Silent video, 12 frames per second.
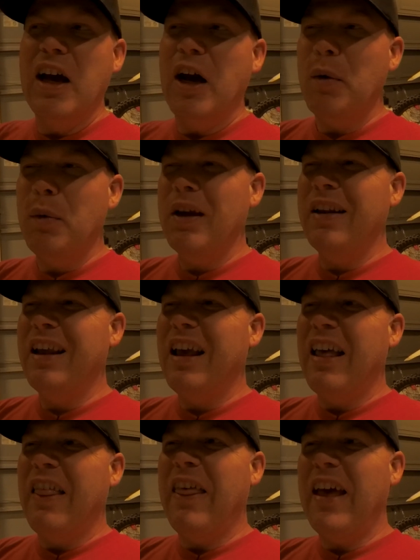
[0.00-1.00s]
I mean,
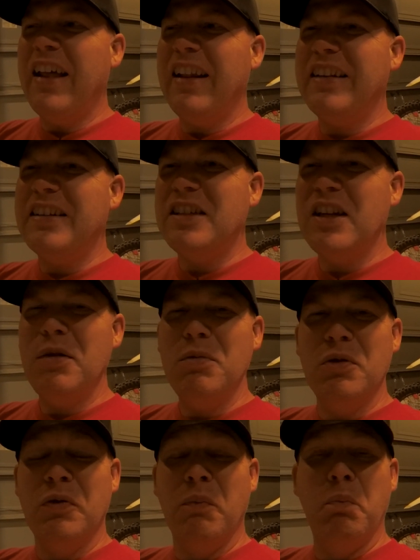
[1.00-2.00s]
that
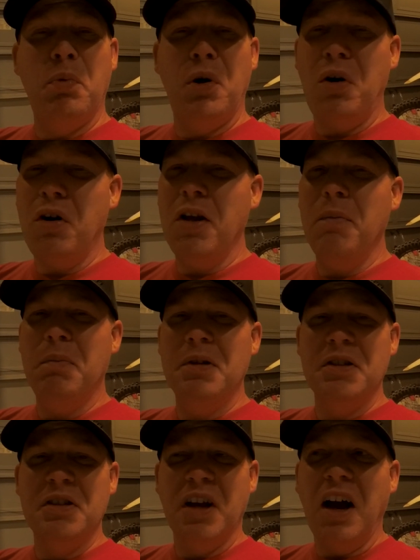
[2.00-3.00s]
seems pretty
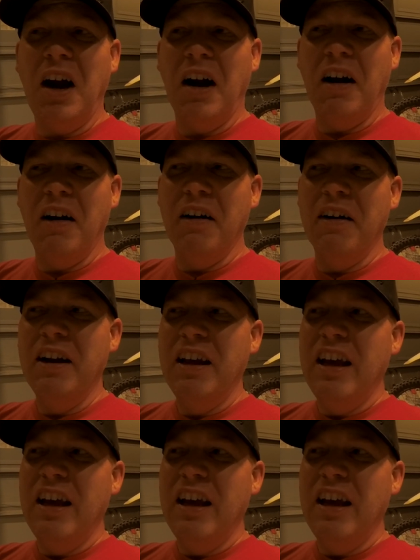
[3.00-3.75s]
bizarre